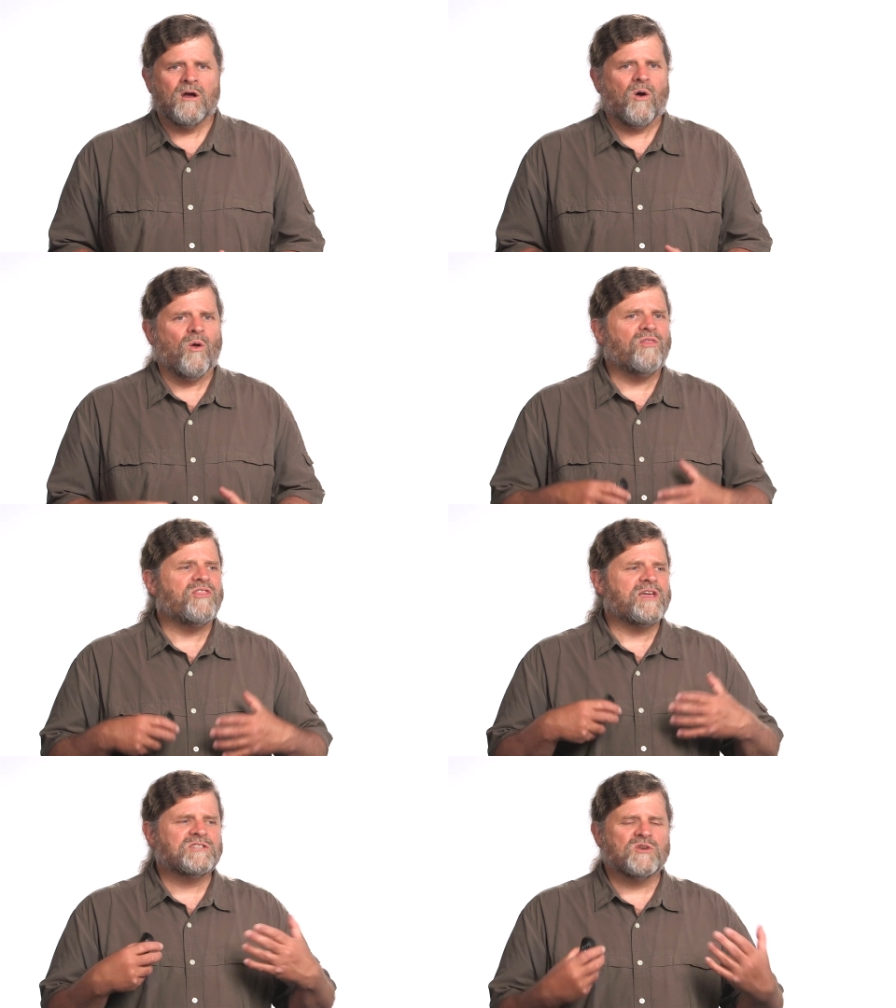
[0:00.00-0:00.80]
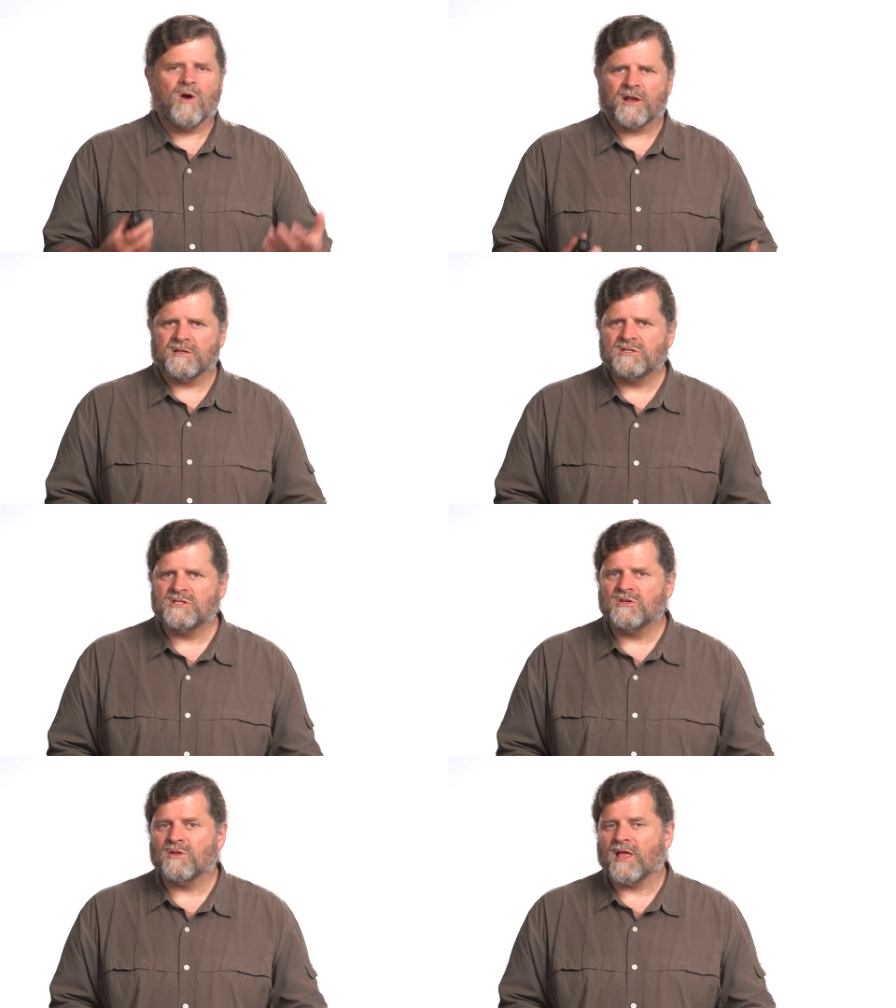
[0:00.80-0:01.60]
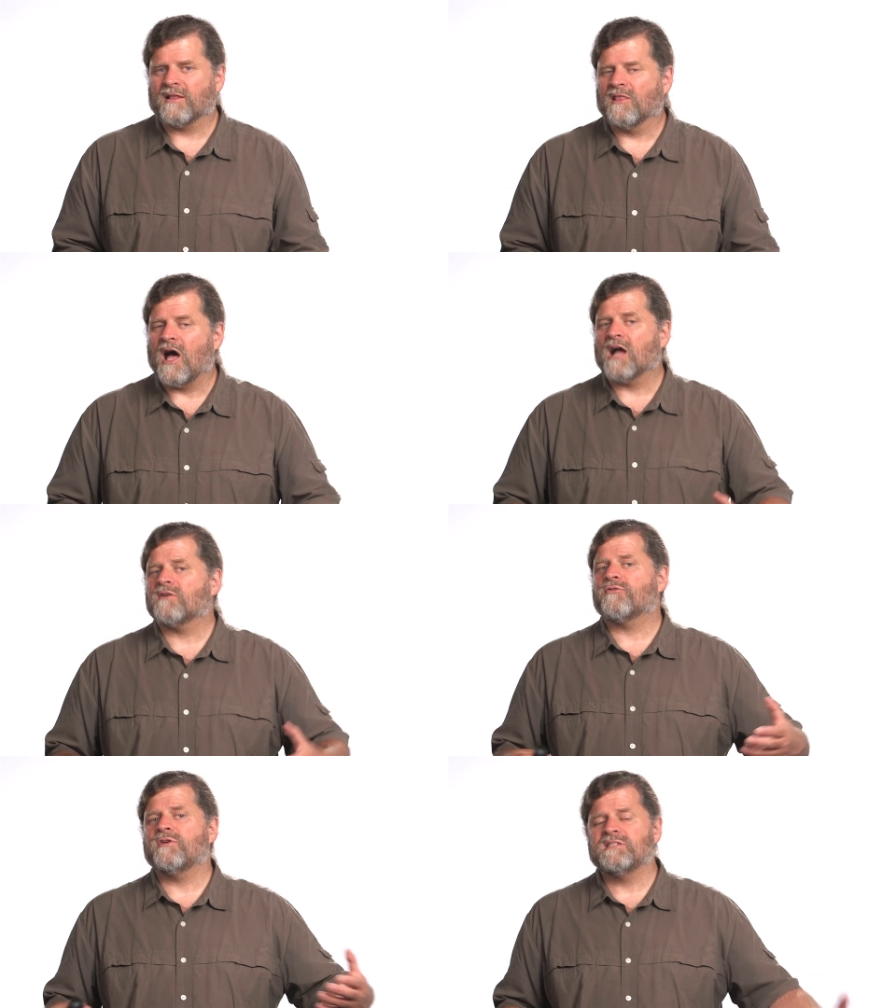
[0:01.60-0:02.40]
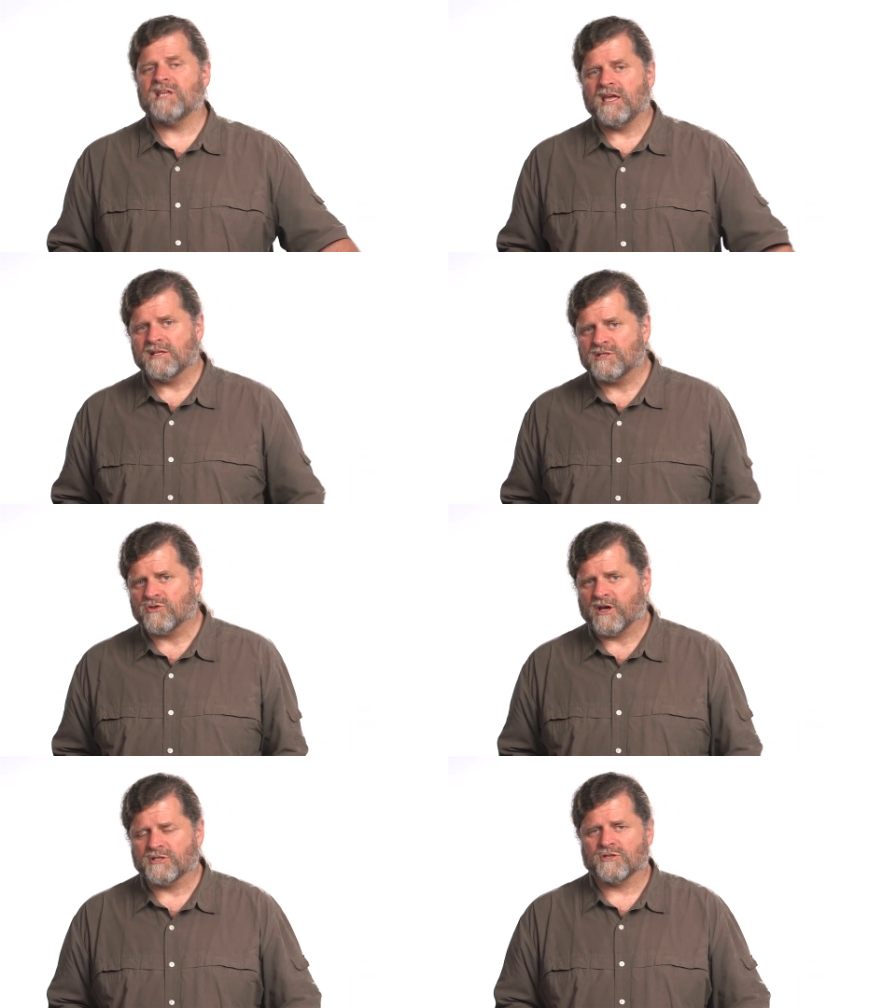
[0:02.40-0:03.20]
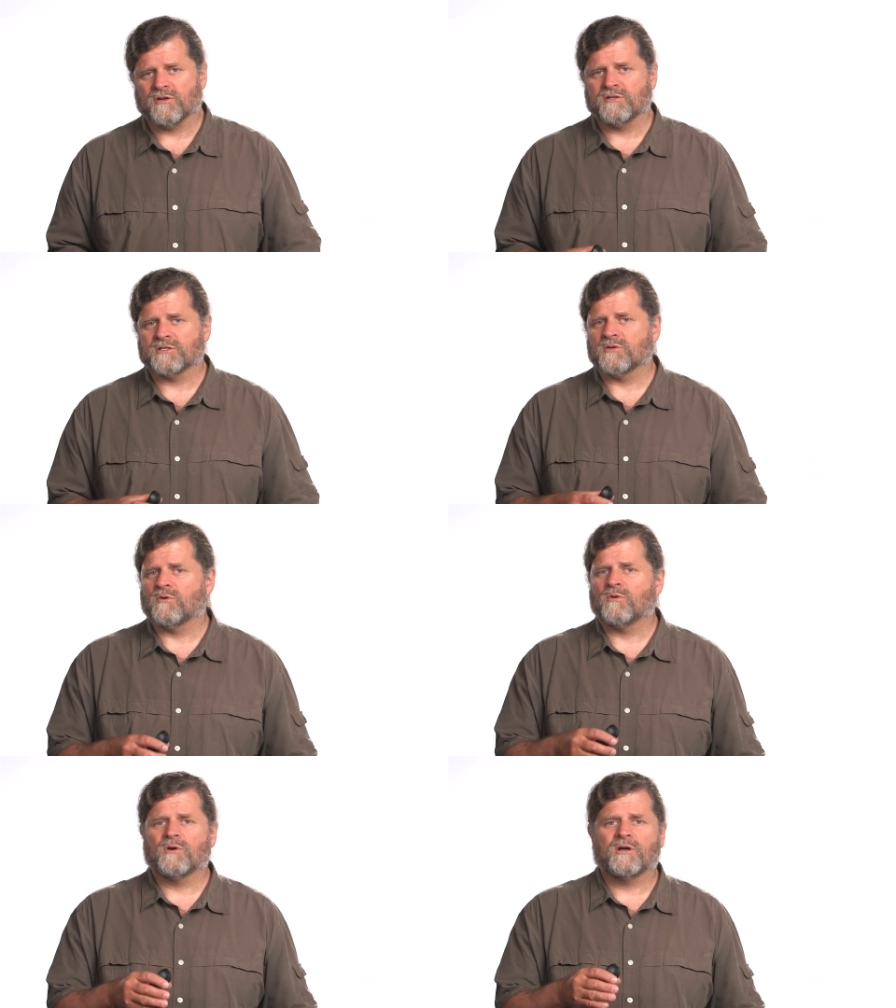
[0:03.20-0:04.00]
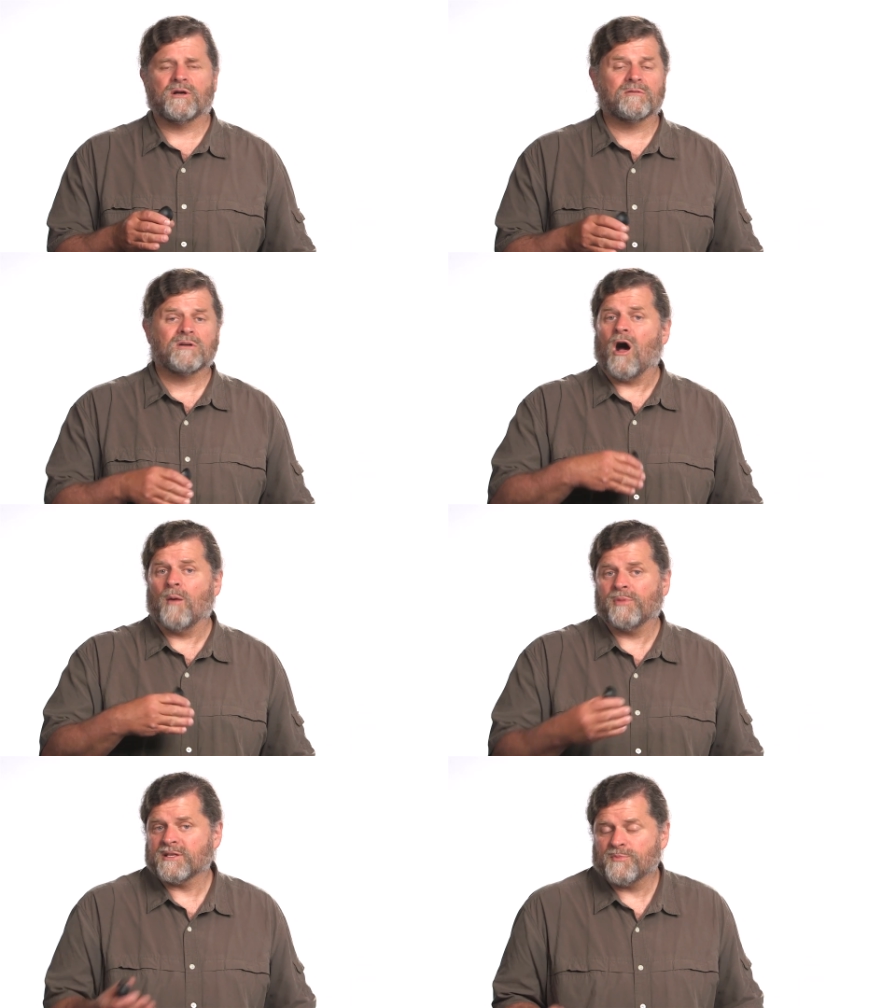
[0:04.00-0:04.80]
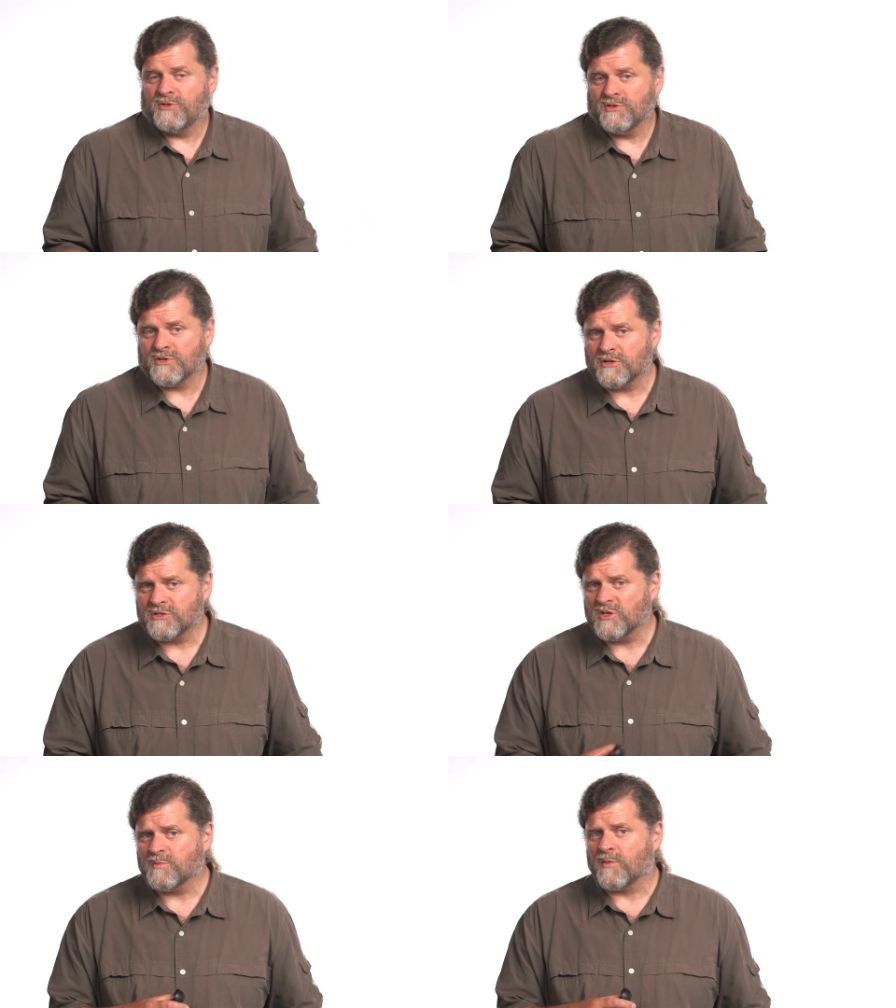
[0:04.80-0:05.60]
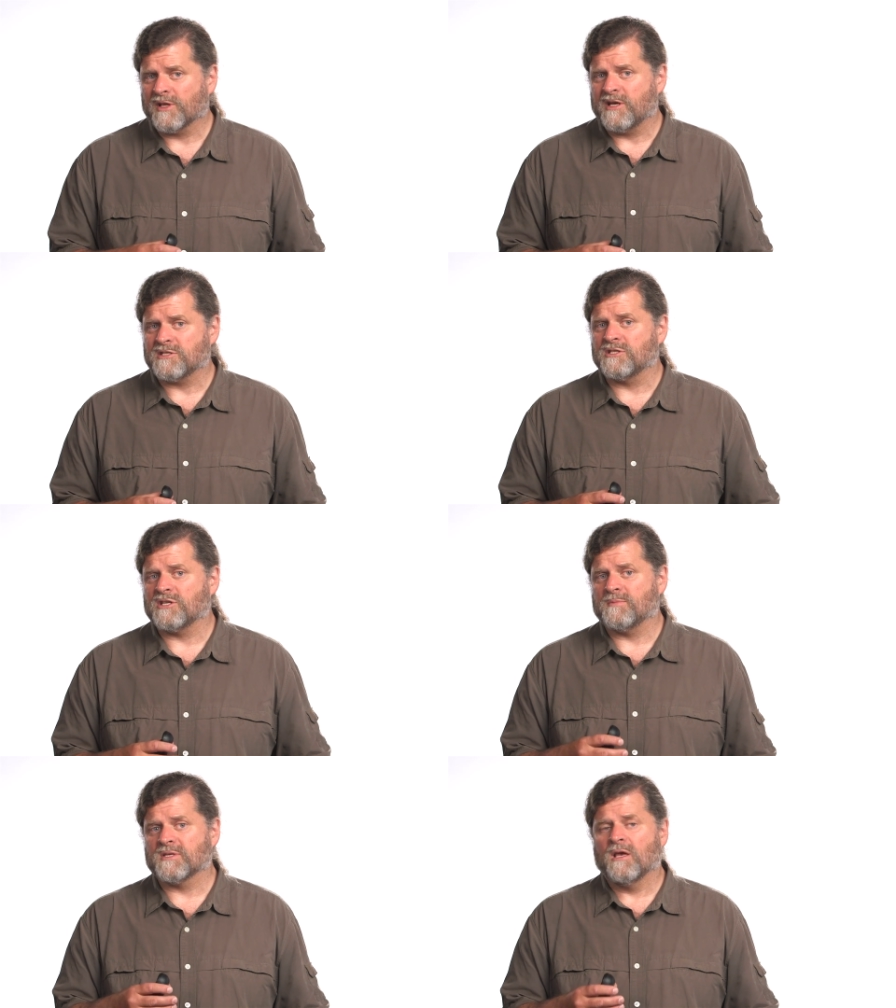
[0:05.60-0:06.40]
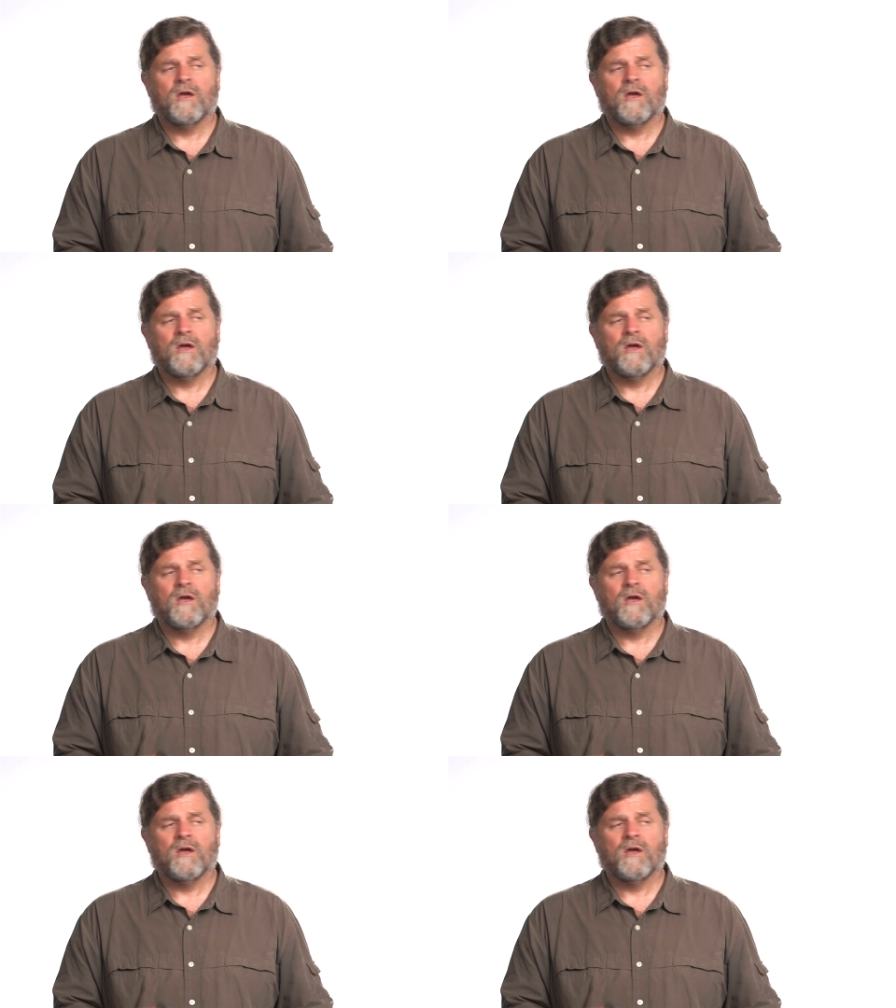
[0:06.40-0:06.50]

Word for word: whole things you wanted to do, like lock-free data structures or complex producer-consumer relationships,